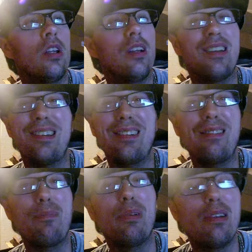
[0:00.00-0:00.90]
That's
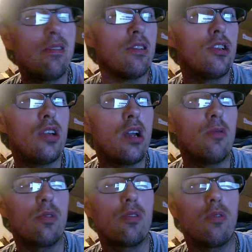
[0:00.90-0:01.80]
PlayStation
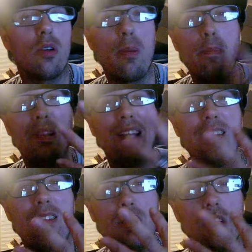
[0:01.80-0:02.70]
Network Store,
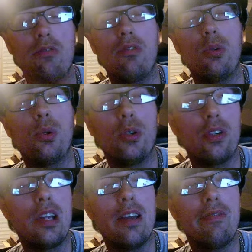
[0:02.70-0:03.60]
PlayStation 4,
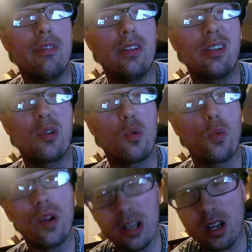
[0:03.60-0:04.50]
Netflix,
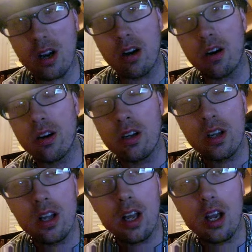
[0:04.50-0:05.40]
Ready R.
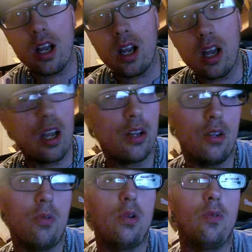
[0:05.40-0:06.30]
Uh, I
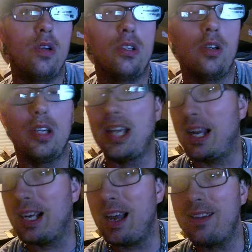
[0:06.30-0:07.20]
don't want to watch it. You got
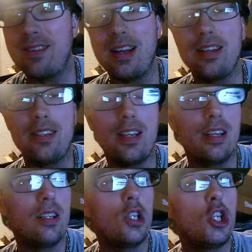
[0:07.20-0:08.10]
God's Not
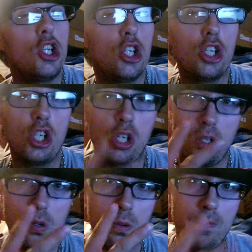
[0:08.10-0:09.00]
Dead
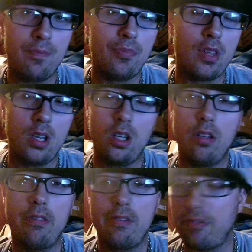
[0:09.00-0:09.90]
2.
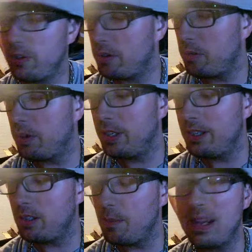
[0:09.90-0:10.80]
The first one
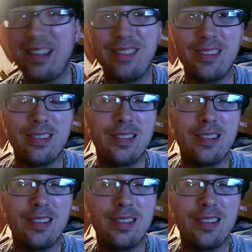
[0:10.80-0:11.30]
is amazing.